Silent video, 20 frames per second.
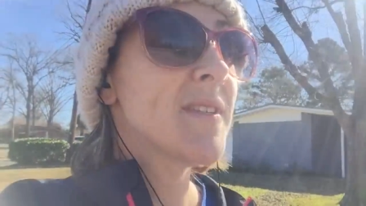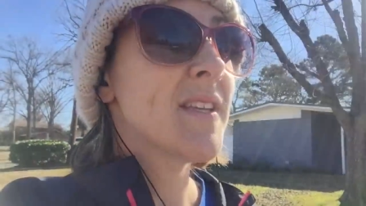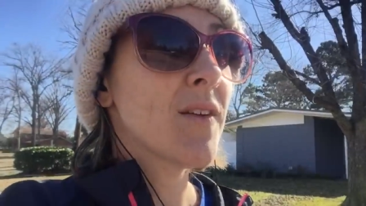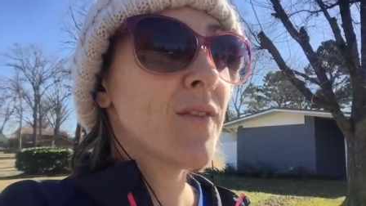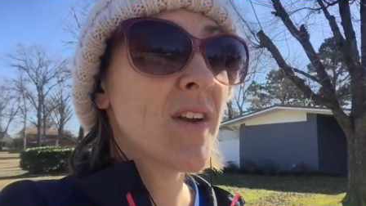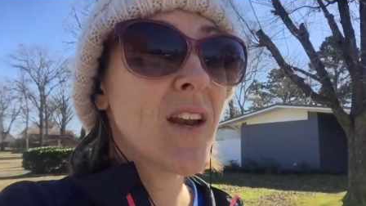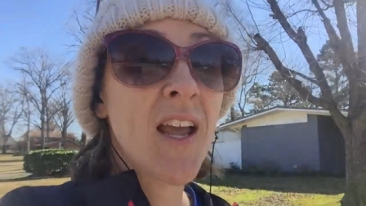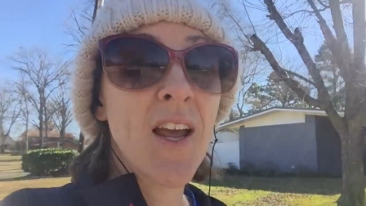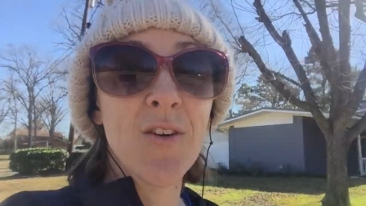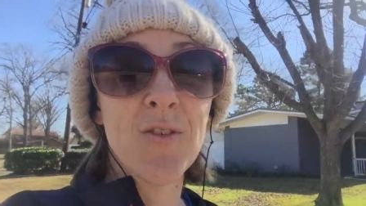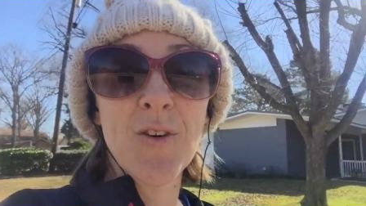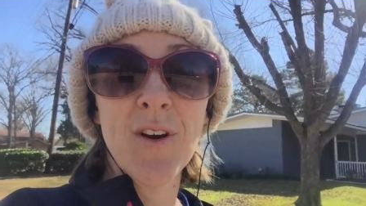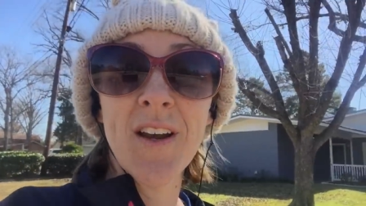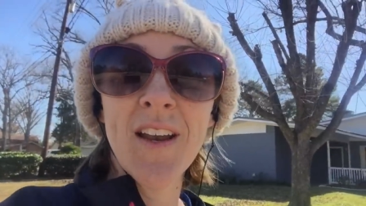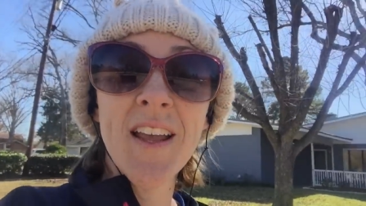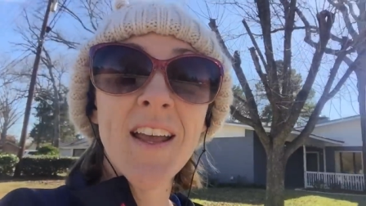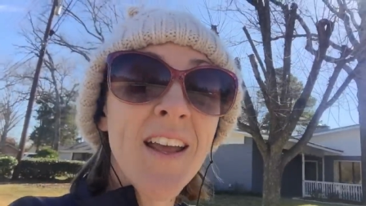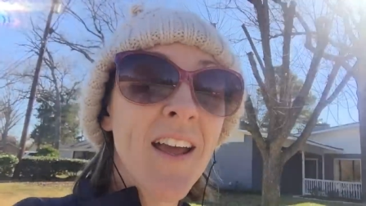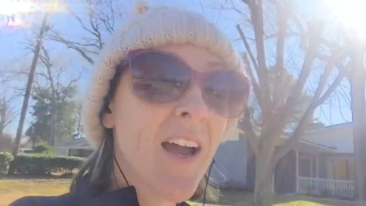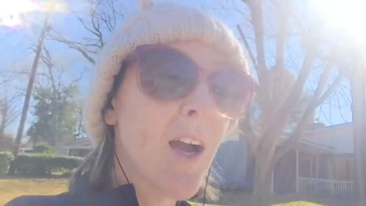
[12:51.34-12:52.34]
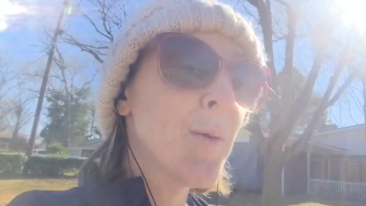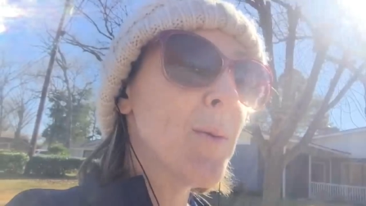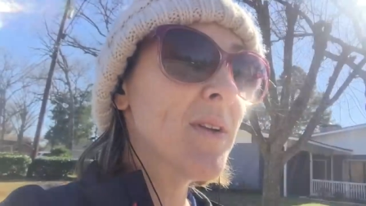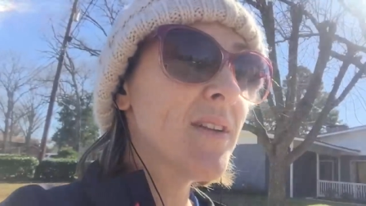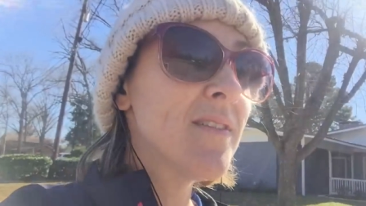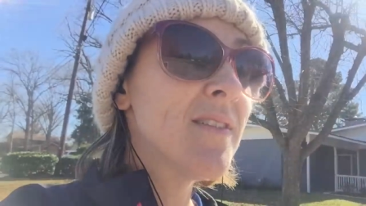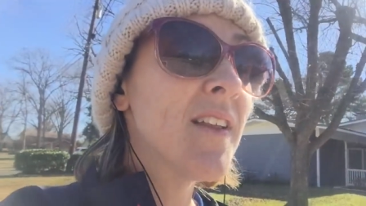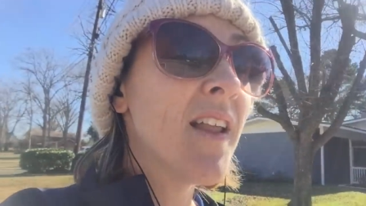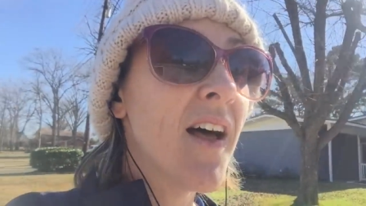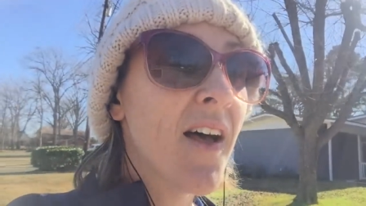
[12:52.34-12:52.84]
700. I would
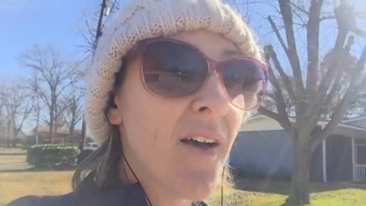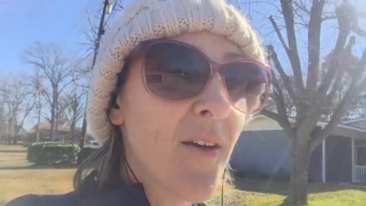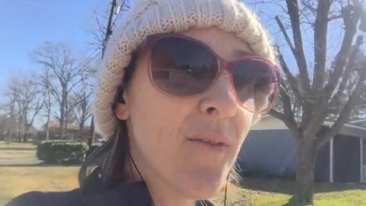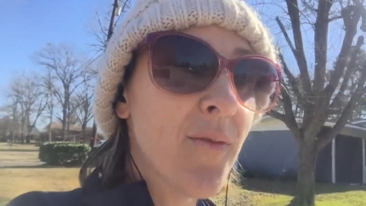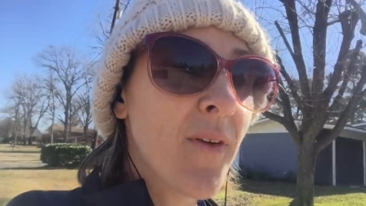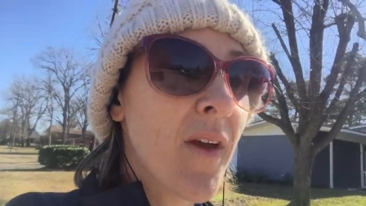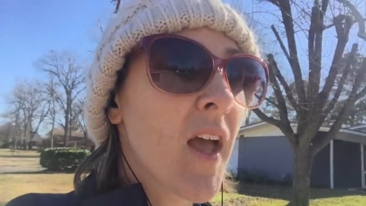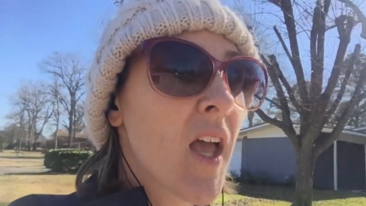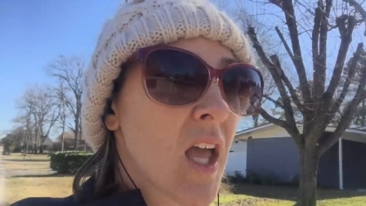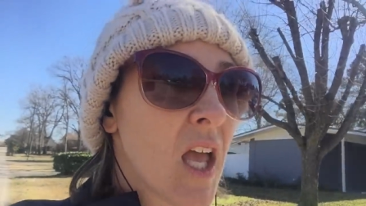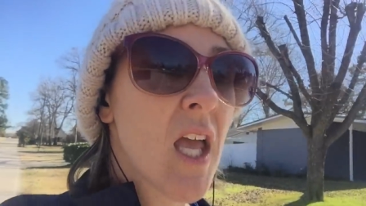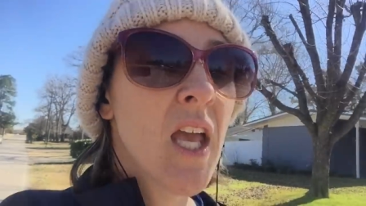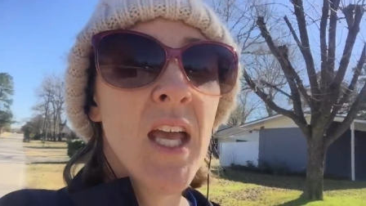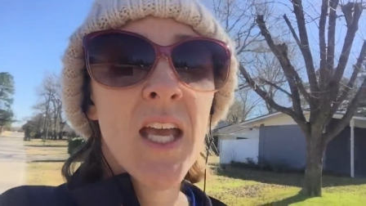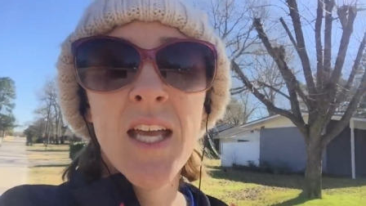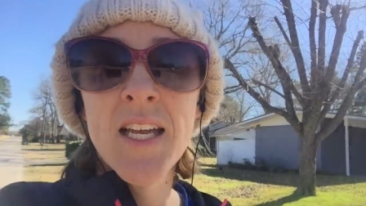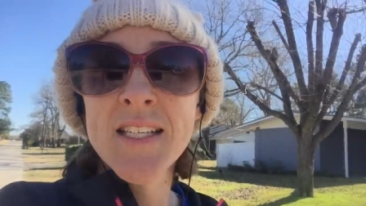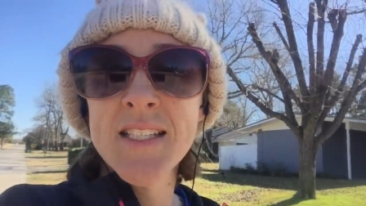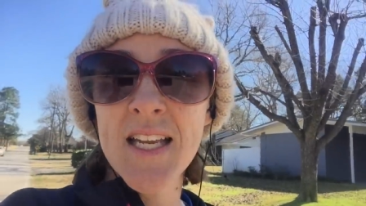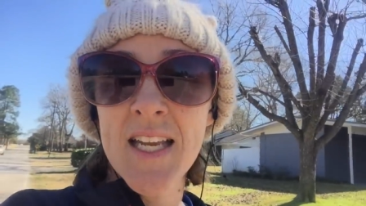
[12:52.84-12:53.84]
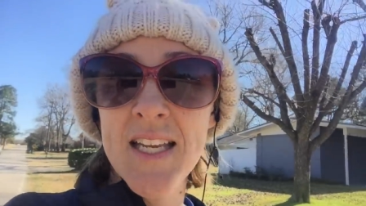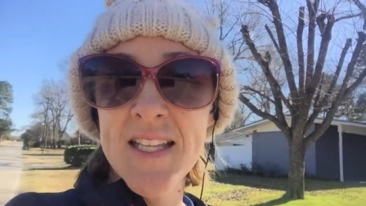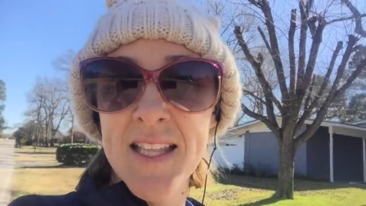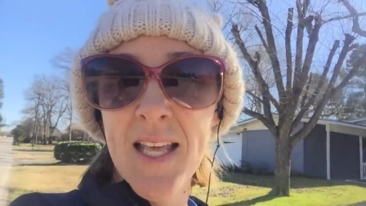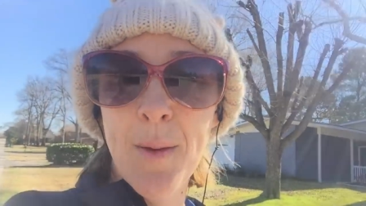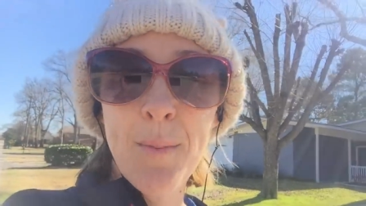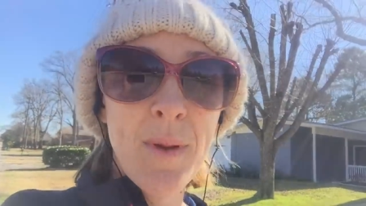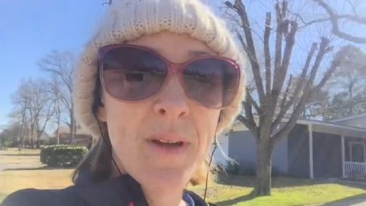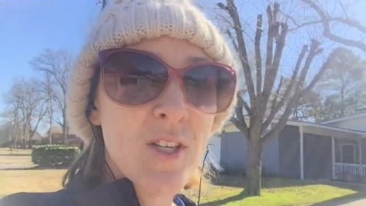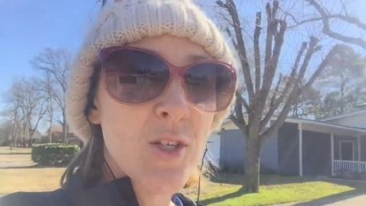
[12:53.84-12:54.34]
love to hit
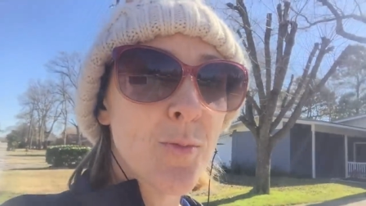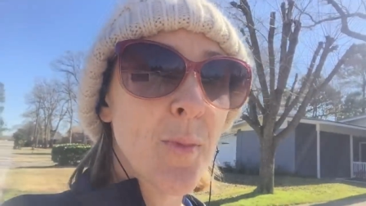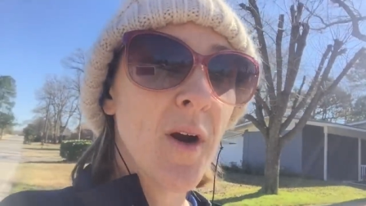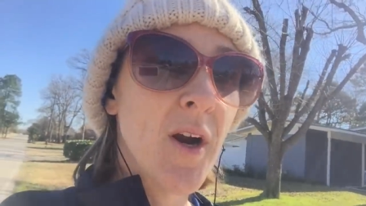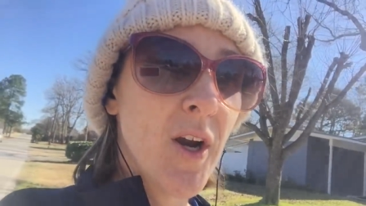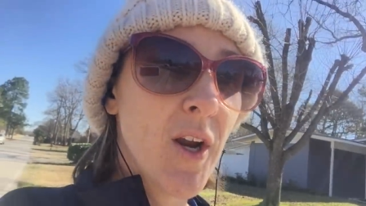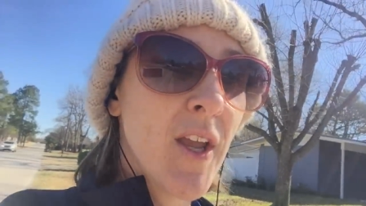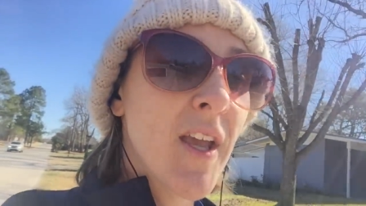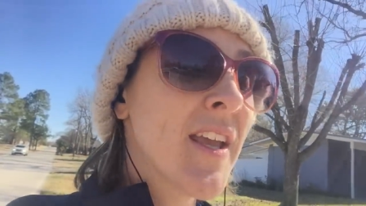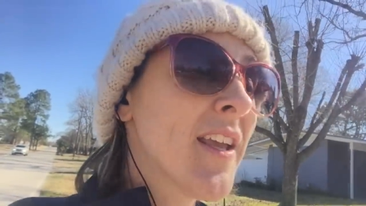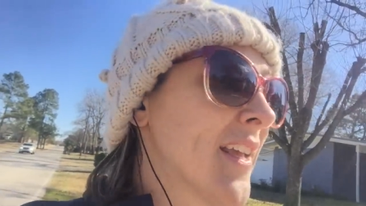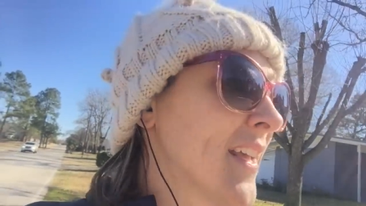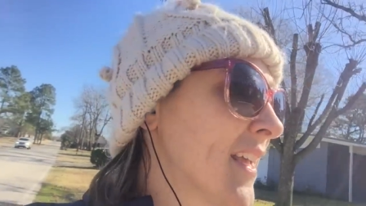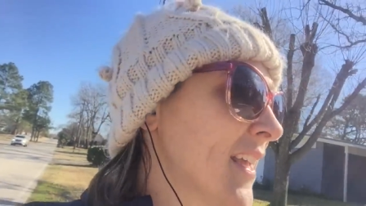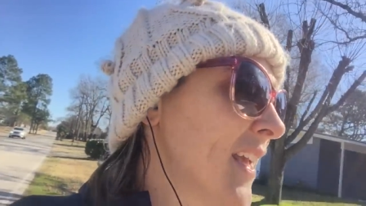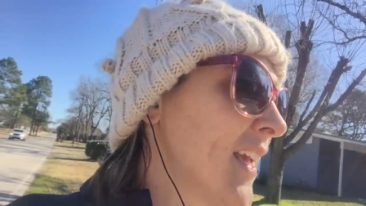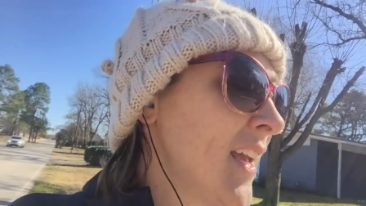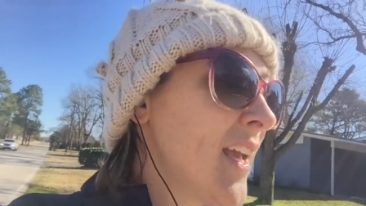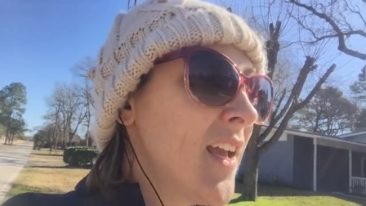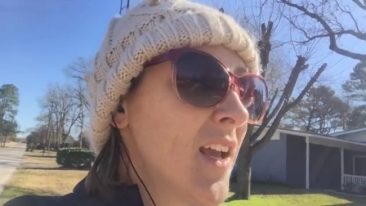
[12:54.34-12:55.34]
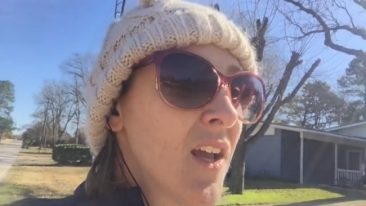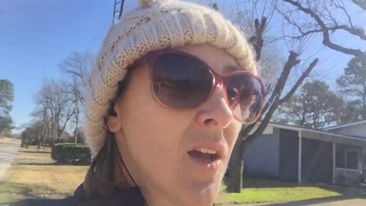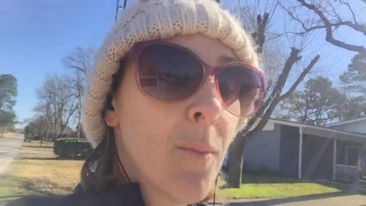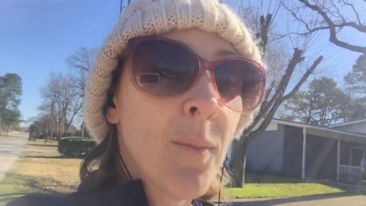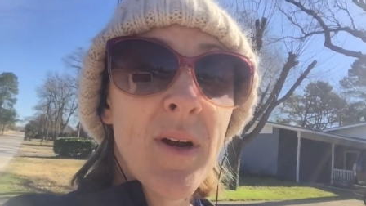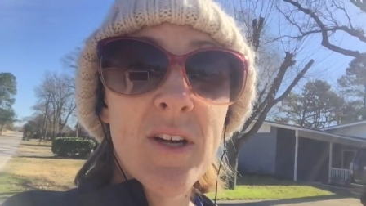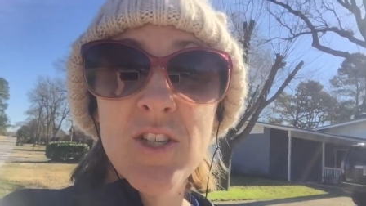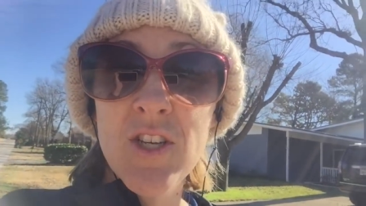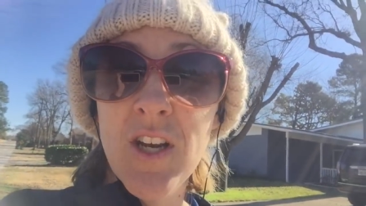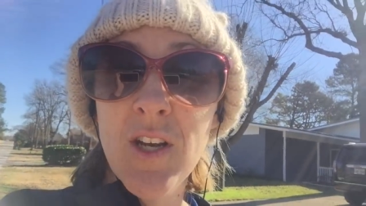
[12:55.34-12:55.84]
that benchmark
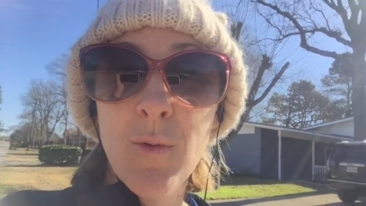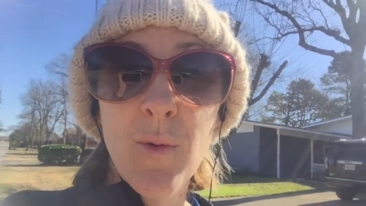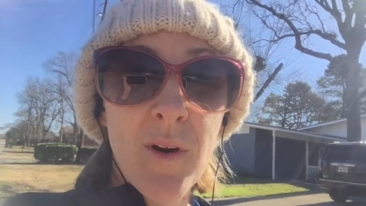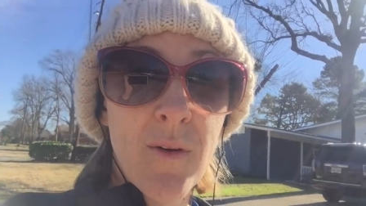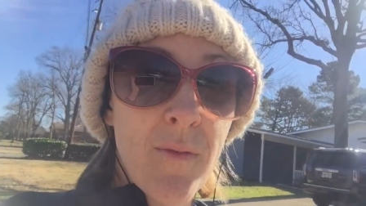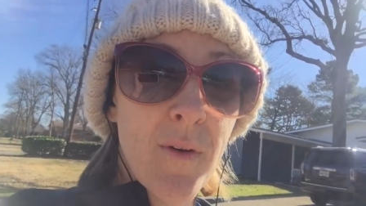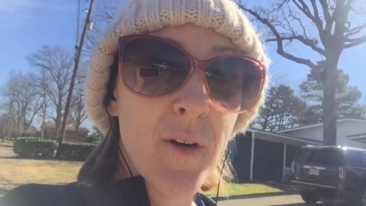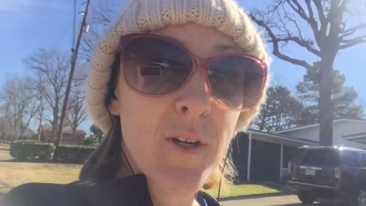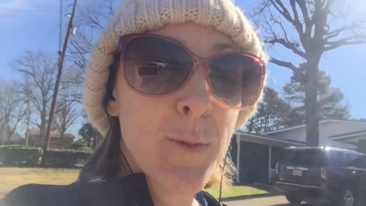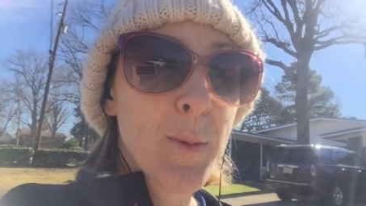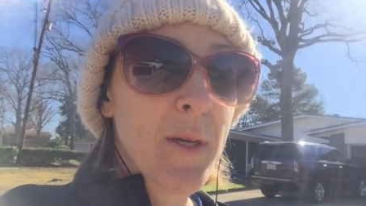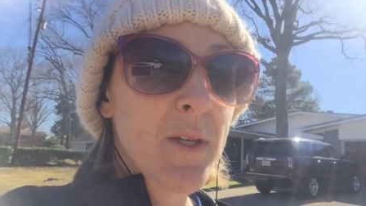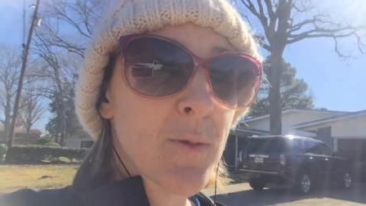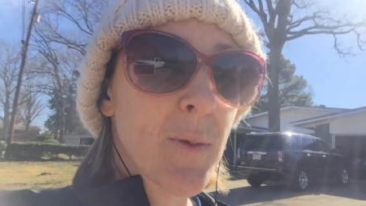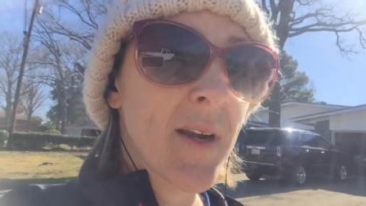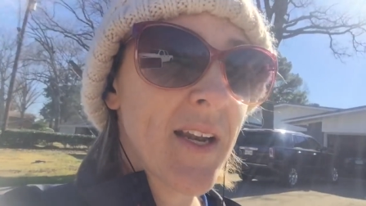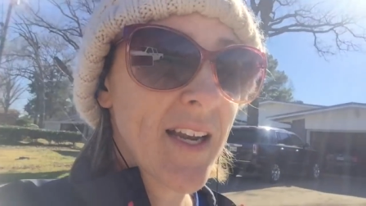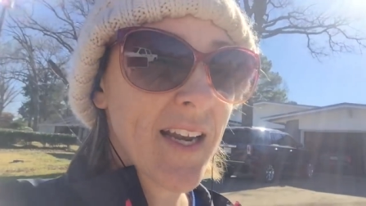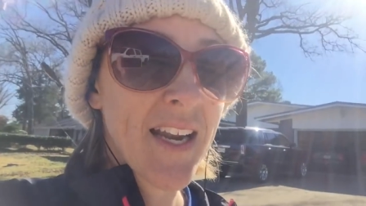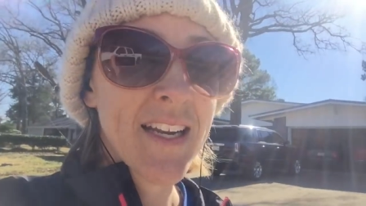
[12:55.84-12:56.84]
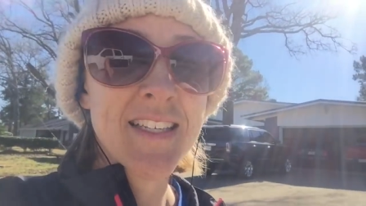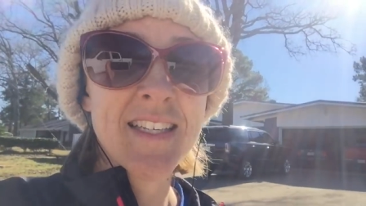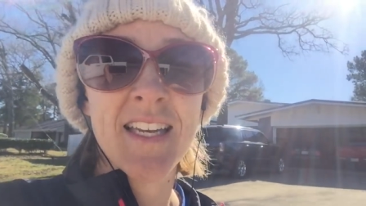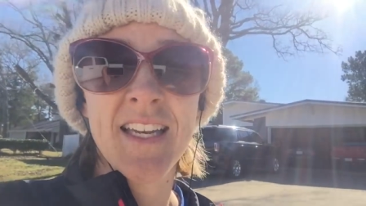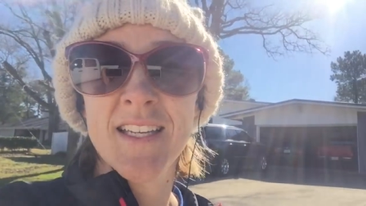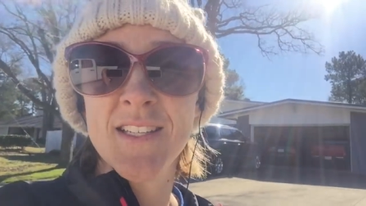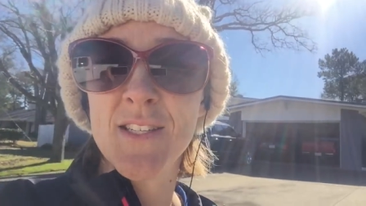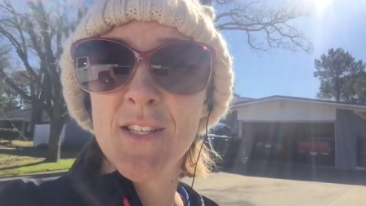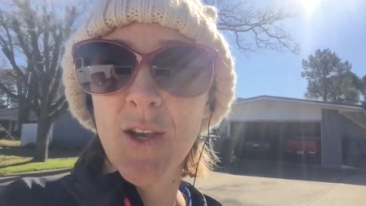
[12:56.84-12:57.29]
by January 1st, by 2019.